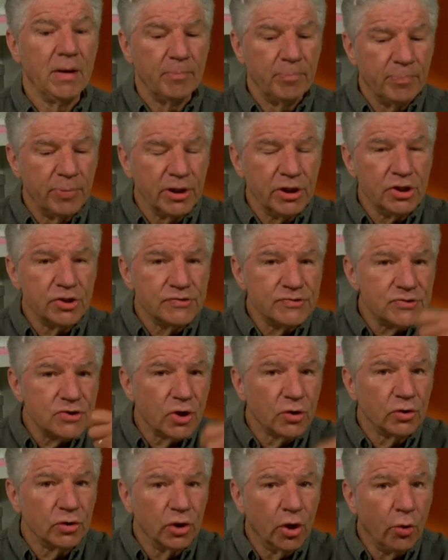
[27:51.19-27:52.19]
But you
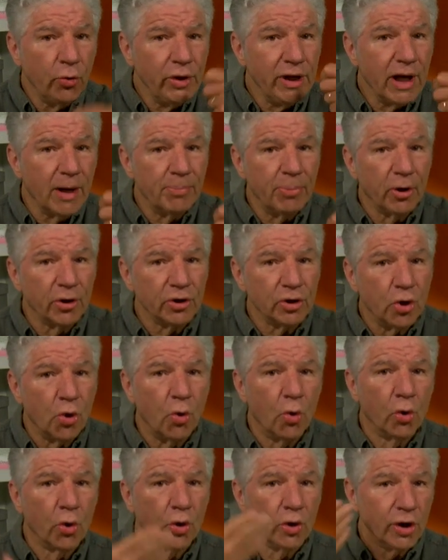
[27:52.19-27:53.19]
start loading up on
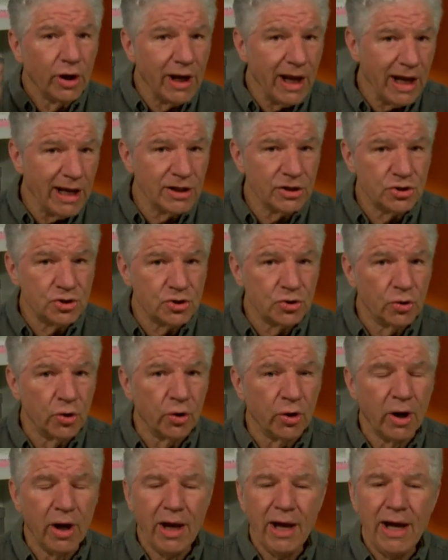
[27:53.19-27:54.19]
corn and
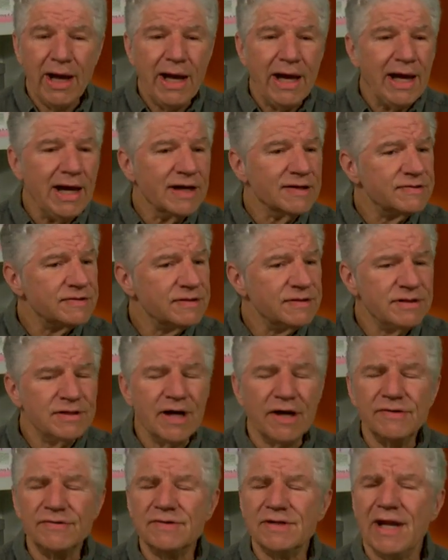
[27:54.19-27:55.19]
sugar it
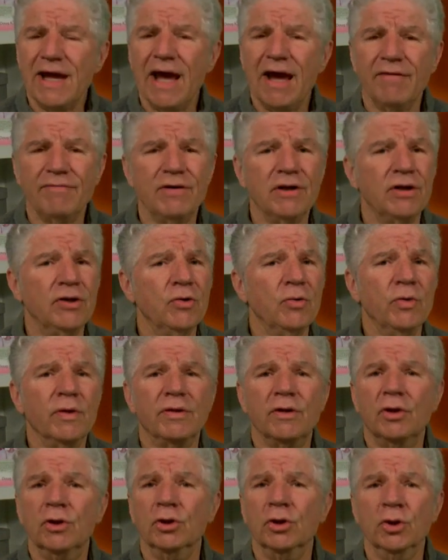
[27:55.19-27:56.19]
doesn't have to do with
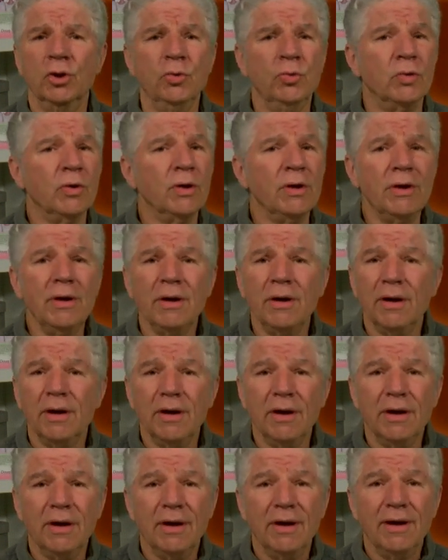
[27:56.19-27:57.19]
gluten.
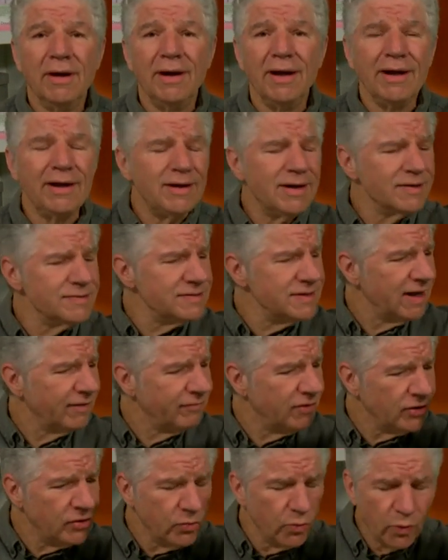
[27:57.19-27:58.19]
It doesn't have
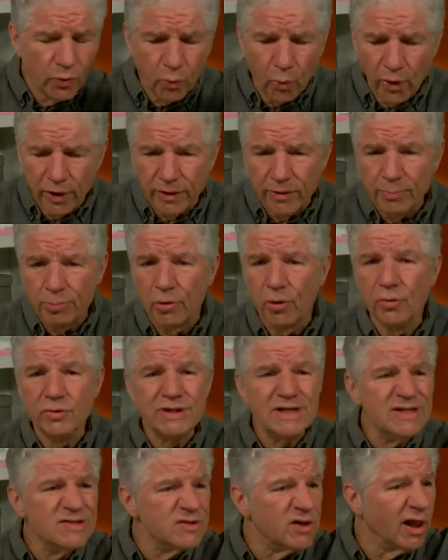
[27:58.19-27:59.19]
to do with one of the
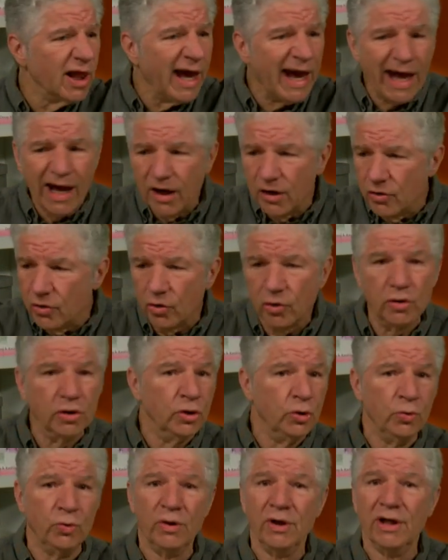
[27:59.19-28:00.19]
proteins, gliadin or
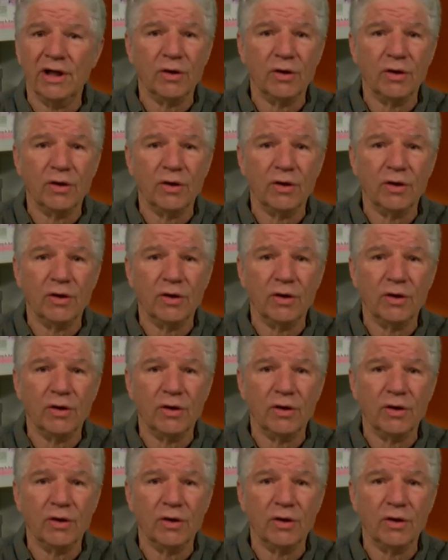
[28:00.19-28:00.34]
gluten in